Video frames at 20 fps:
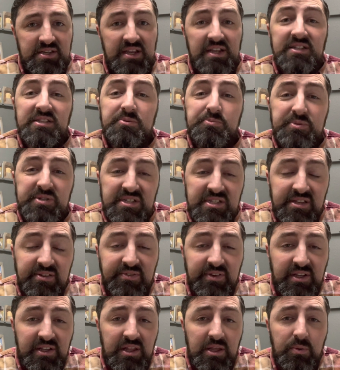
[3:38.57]
and
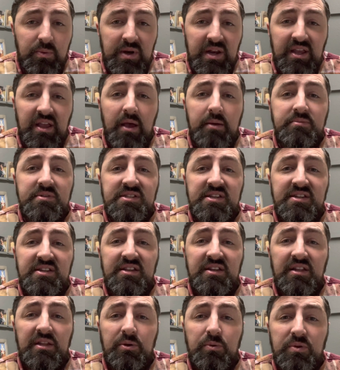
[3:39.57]
specifically when it comes to
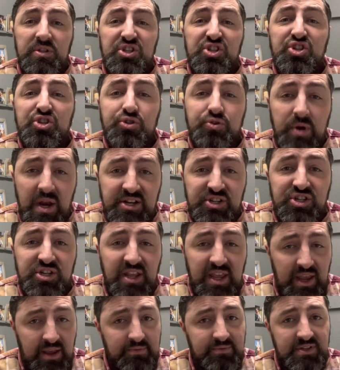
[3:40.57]
dealing with stretched
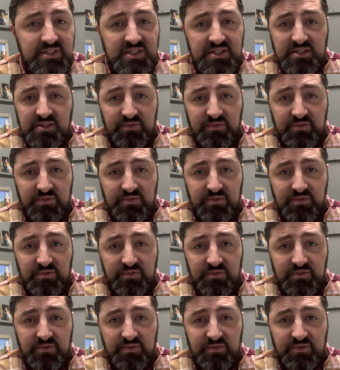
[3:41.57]
canvases,